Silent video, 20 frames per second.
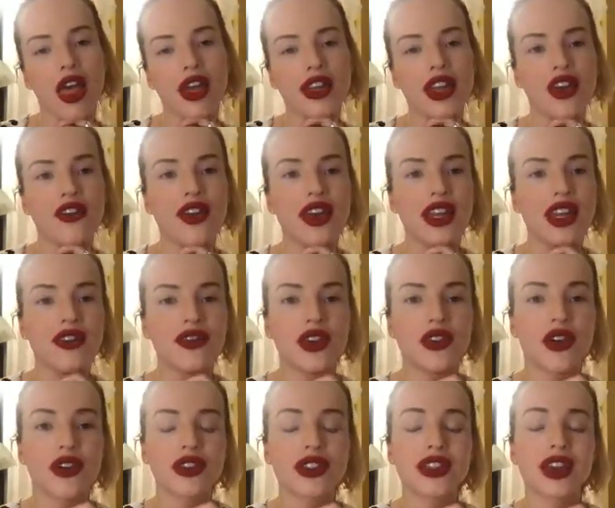Now, if any of you
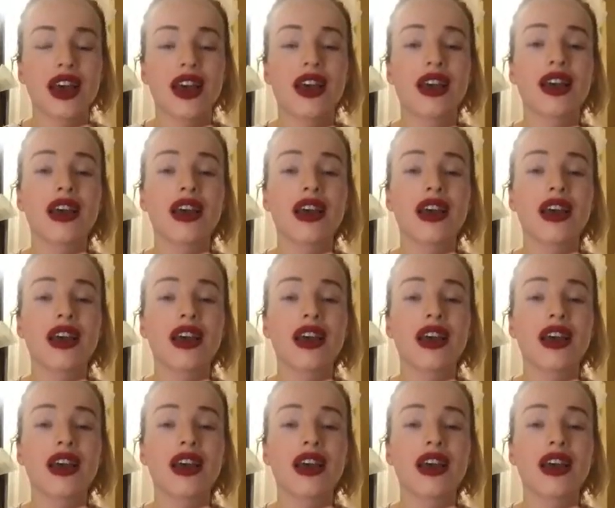go sung